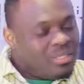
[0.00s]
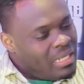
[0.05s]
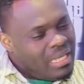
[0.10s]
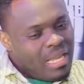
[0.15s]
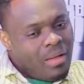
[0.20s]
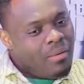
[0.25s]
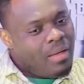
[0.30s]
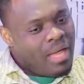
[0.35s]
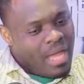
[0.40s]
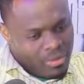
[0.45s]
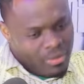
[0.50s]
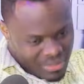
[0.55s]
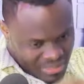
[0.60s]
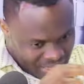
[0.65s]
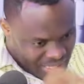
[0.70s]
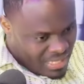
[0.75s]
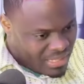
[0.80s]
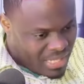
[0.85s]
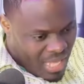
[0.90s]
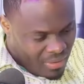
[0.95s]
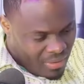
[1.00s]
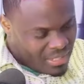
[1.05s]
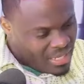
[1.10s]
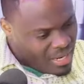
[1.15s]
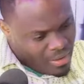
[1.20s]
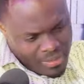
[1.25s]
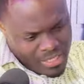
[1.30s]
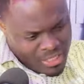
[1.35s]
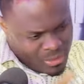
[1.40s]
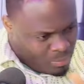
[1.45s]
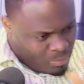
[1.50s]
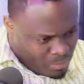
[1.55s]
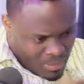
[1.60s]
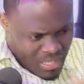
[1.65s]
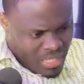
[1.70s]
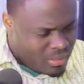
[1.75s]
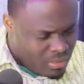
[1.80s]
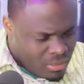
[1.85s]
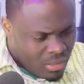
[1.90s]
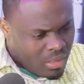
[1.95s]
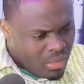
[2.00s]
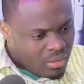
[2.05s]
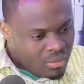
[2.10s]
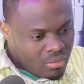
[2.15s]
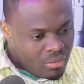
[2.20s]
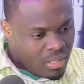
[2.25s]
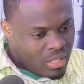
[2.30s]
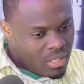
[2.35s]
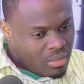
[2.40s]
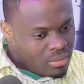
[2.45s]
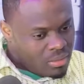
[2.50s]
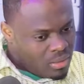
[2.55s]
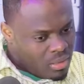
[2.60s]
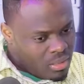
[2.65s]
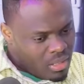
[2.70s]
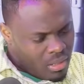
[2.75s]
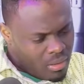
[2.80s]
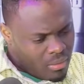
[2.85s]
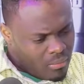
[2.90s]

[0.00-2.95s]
Now I'll sit her down, then I'll explain. Then I'll tell her,